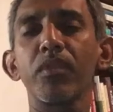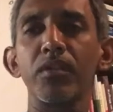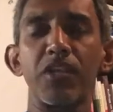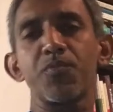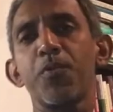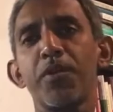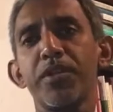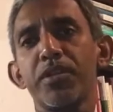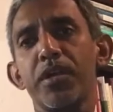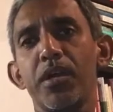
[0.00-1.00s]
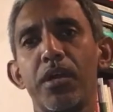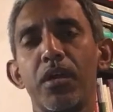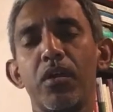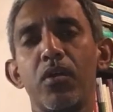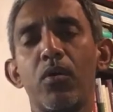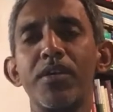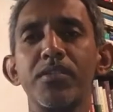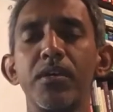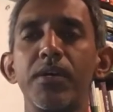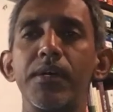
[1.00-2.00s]
touch point or as
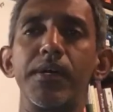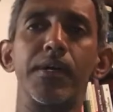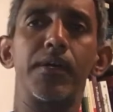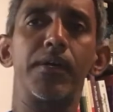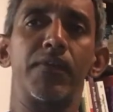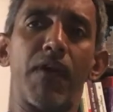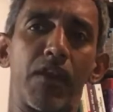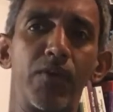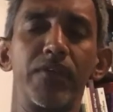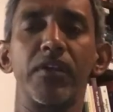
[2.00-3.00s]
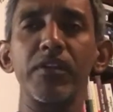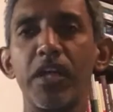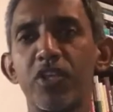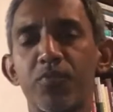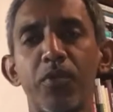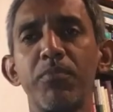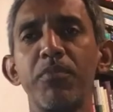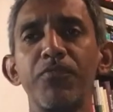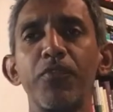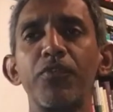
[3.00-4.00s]
a evaluation touch point
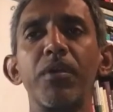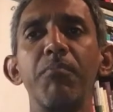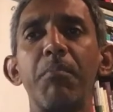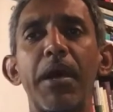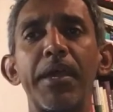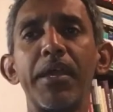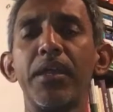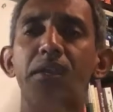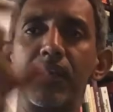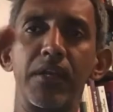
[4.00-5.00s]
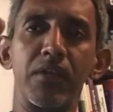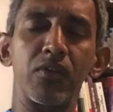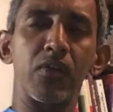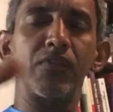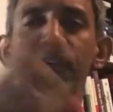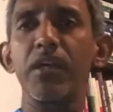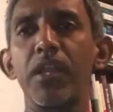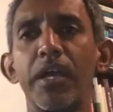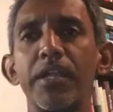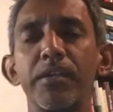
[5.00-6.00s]
before they buy a technological
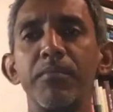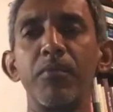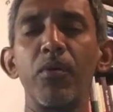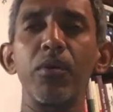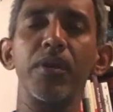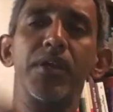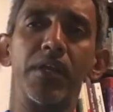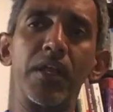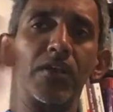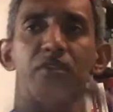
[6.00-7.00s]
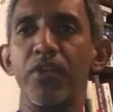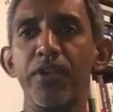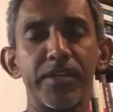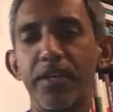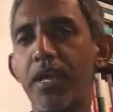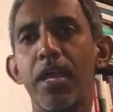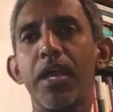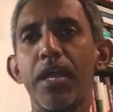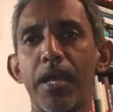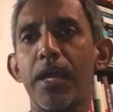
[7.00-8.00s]
item or an electronic.
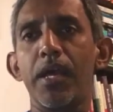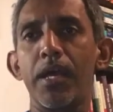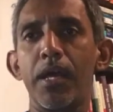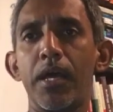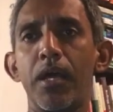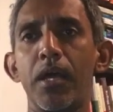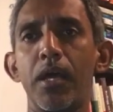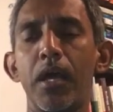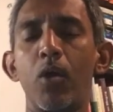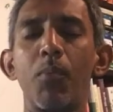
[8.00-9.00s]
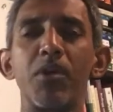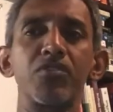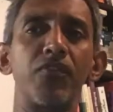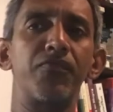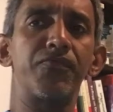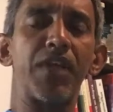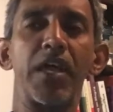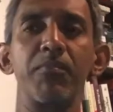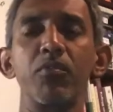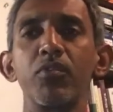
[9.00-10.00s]
How much of
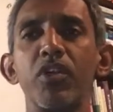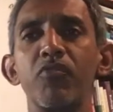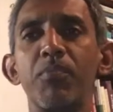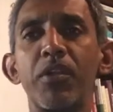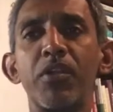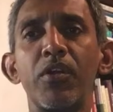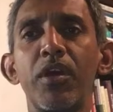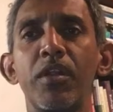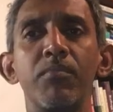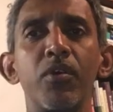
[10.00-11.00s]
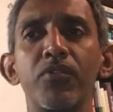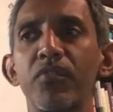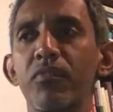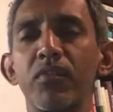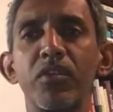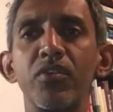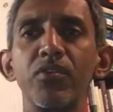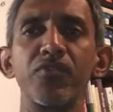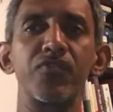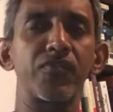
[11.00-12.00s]
time do they spend on unboxing
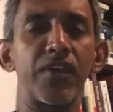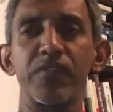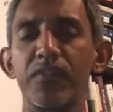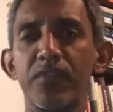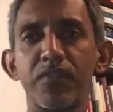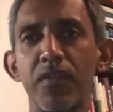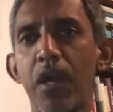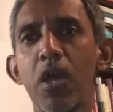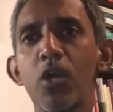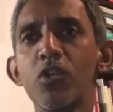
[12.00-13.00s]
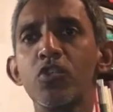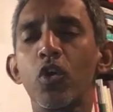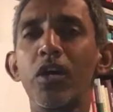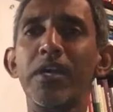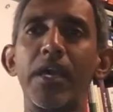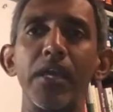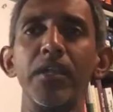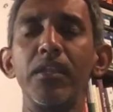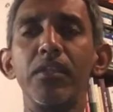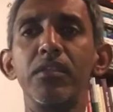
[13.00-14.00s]
videos, etc. So
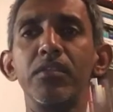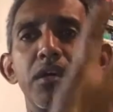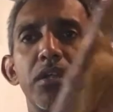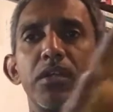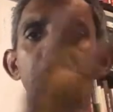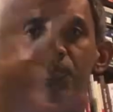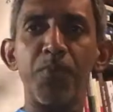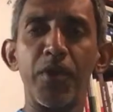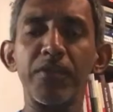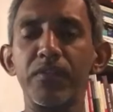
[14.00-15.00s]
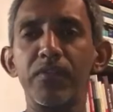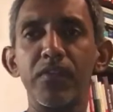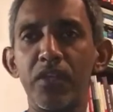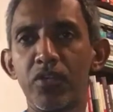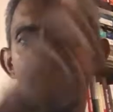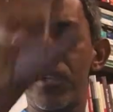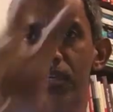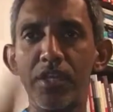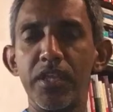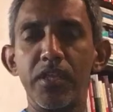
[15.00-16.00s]
again, the touch points in your
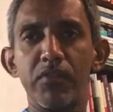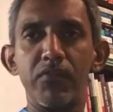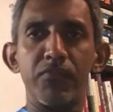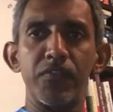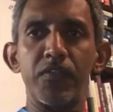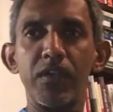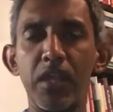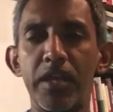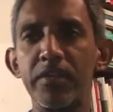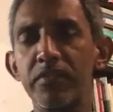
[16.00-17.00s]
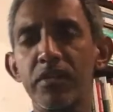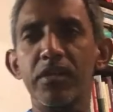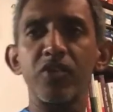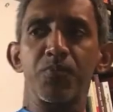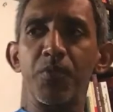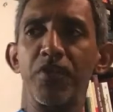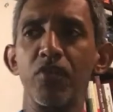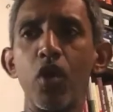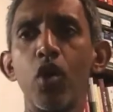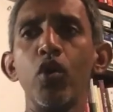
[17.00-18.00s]
journey, physical and digital touch points,
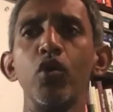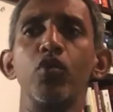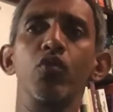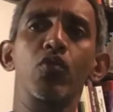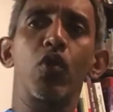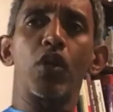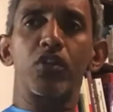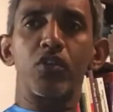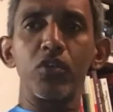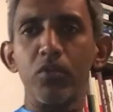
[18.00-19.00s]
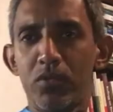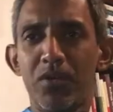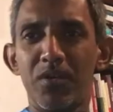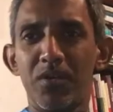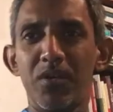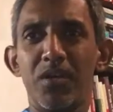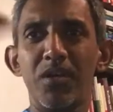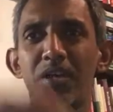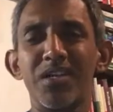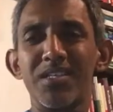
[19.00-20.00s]
you got to
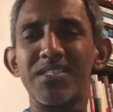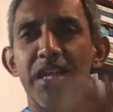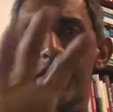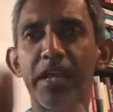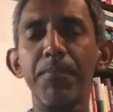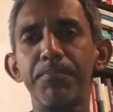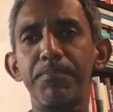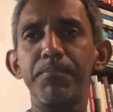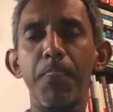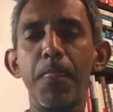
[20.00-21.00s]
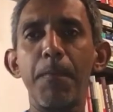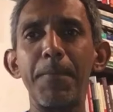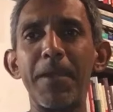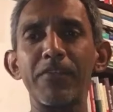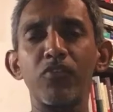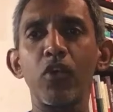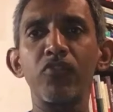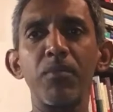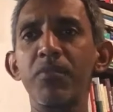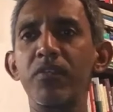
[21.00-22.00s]
set it up based on
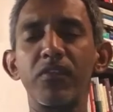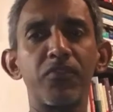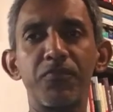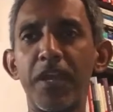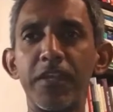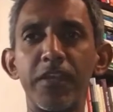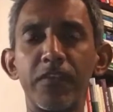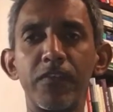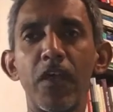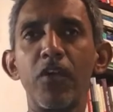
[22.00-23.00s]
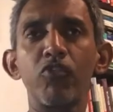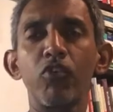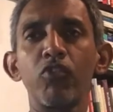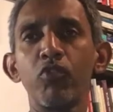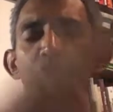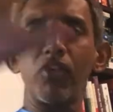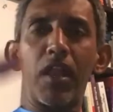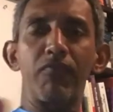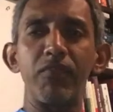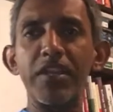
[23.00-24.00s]
some research findings. So use a
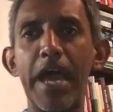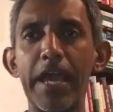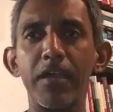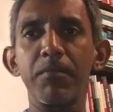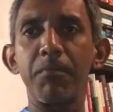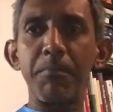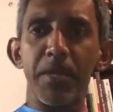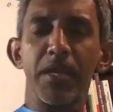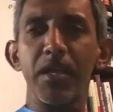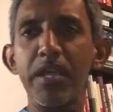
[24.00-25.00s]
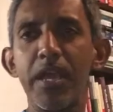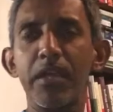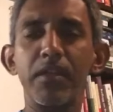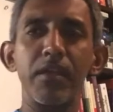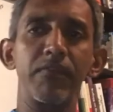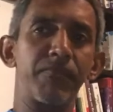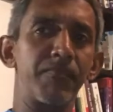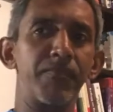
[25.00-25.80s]
lovely diagram, be creative,